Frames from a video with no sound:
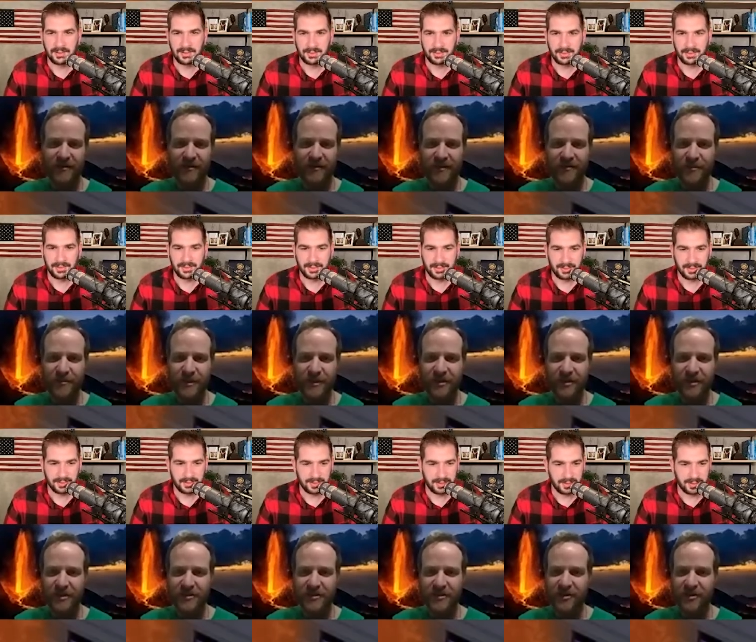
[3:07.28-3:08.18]
Speaker 1: after being
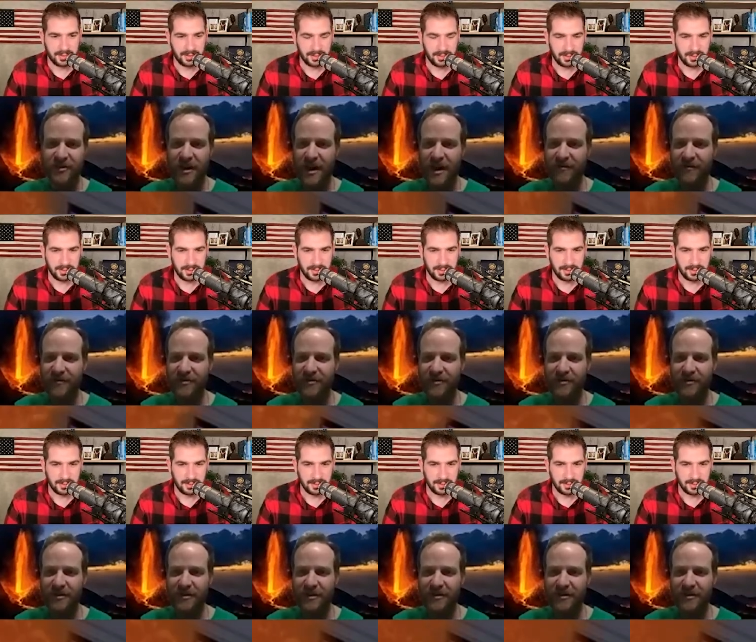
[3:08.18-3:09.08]
cooked too high for too
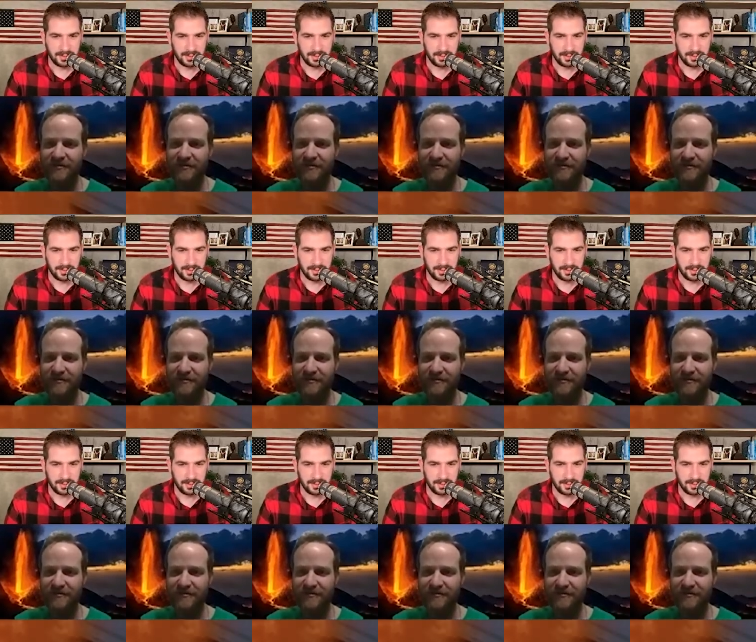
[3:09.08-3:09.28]
long